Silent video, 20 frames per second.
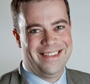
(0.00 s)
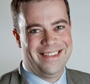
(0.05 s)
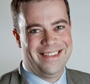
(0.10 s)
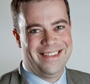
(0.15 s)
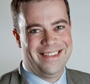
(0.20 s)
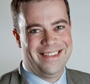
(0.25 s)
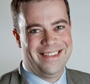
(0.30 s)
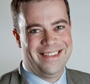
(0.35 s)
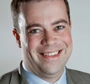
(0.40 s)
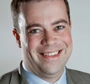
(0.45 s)

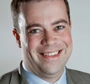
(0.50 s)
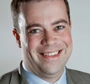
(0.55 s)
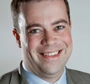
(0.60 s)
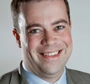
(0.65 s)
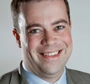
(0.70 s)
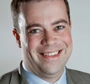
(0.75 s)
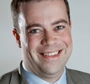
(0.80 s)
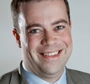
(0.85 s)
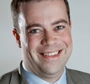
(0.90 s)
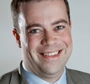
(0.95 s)

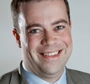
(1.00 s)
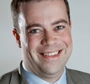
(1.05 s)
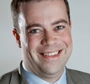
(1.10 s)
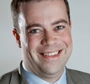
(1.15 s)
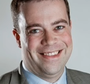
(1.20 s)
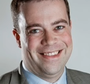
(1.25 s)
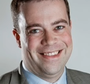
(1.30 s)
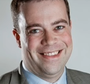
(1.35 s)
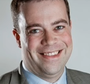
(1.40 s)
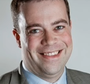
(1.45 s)

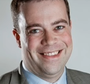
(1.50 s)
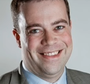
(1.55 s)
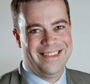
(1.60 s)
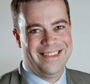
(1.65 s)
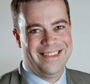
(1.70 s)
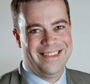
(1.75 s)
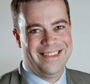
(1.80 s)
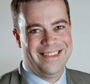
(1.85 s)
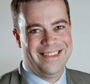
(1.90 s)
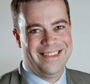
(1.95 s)

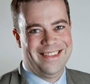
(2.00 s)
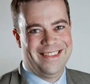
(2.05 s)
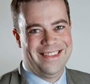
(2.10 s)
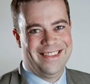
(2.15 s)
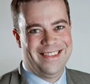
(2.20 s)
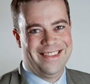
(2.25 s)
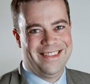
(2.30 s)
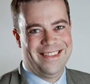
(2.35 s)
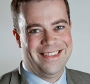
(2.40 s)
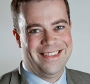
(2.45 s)

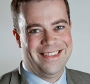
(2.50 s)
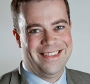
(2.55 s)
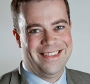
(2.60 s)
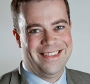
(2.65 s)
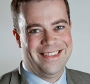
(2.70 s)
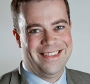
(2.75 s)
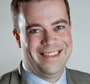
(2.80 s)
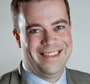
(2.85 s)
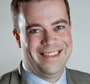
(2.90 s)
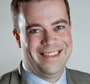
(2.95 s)

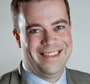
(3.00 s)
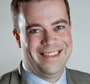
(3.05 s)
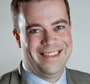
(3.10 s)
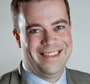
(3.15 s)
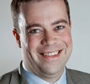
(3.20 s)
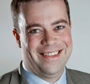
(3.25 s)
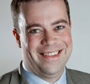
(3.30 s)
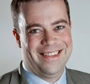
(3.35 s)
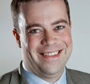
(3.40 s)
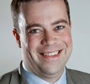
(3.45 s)

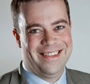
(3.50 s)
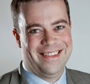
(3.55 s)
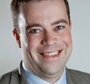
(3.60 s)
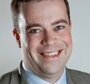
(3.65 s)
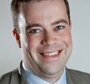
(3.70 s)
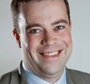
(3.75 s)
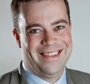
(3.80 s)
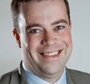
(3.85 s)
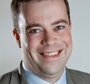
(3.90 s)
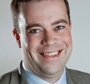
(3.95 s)

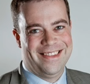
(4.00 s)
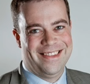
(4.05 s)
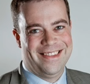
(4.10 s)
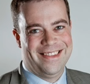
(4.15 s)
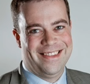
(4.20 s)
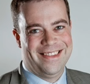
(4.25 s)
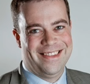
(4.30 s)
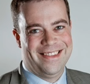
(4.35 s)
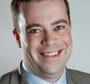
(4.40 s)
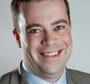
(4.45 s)

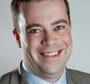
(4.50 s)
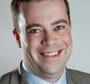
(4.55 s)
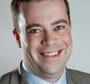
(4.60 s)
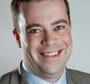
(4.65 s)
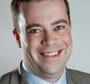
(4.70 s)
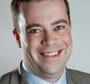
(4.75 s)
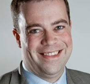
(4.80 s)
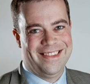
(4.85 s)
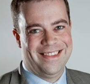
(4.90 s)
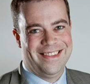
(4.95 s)

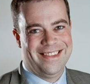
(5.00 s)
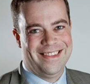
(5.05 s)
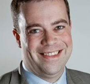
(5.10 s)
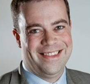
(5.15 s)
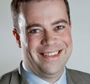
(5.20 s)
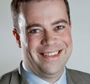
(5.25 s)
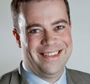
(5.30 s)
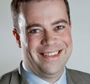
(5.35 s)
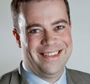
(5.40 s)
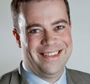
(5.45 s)

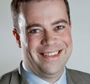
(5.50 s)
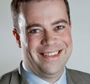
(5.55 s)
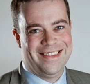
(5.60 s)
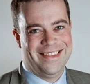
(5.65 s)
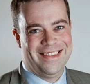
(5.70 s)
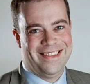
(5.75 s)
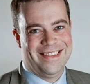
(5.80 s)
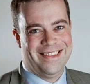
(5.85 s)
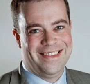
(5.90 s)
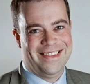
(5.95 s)

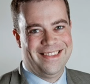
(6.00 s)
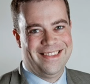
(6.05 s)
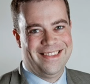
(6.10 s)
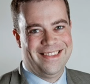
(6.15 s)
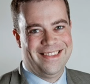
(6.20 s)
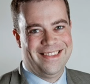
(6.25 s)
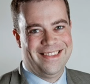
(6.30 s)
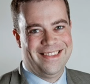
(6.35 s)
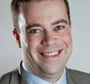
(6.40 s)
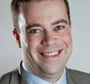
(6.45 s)

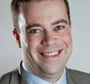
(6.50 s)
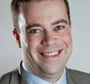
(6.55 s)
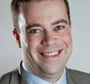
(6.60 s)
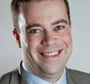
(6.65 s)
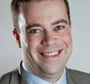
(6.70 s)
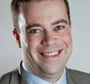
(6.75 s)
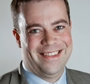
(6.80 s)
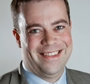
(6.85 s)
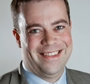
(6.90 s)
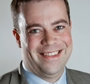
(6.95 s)

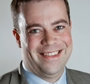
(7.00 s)
[no speech]